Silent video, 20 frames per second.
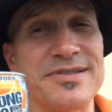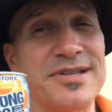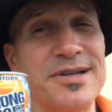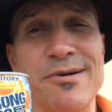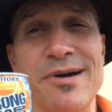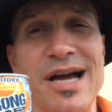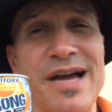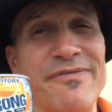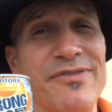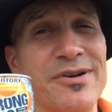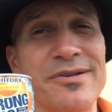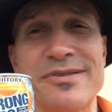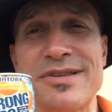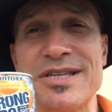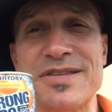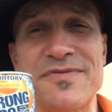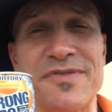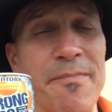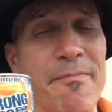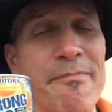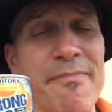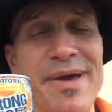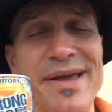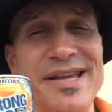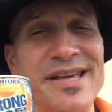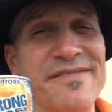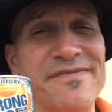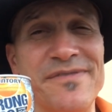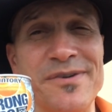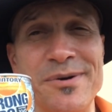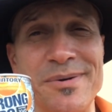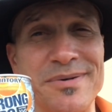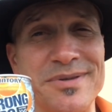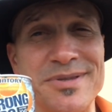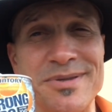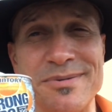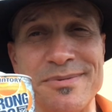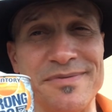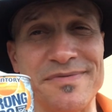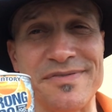you know, I've heard this from many
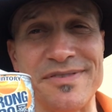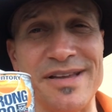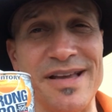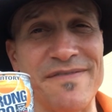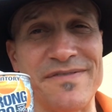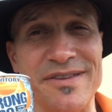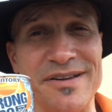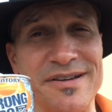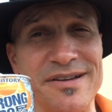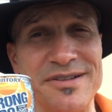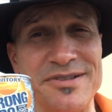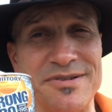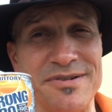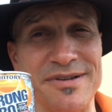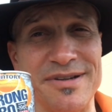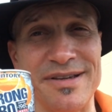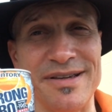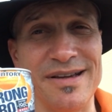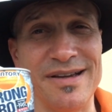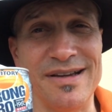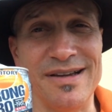folks who've left the country.